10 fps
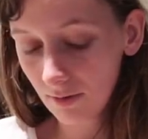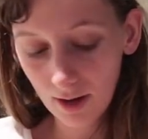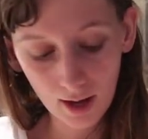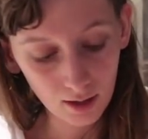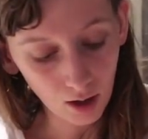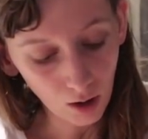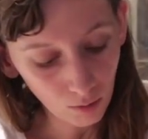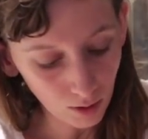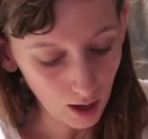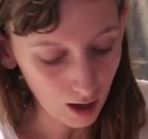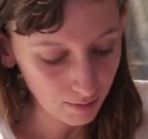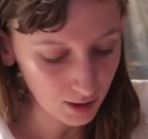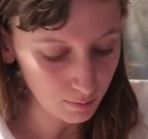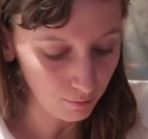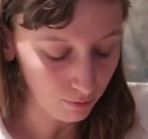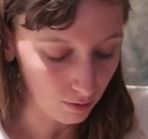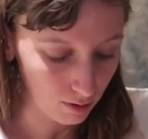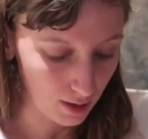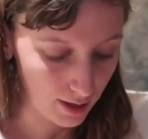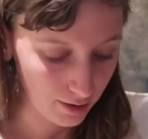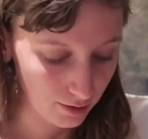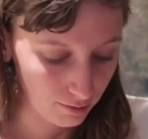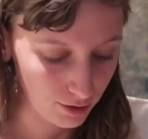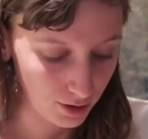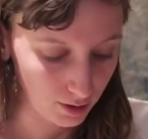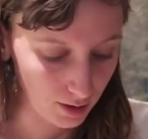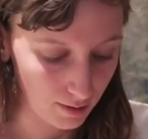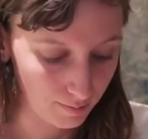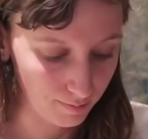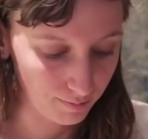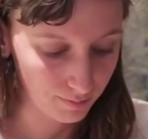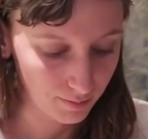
never had a whole almond before. I don't know if she'll um,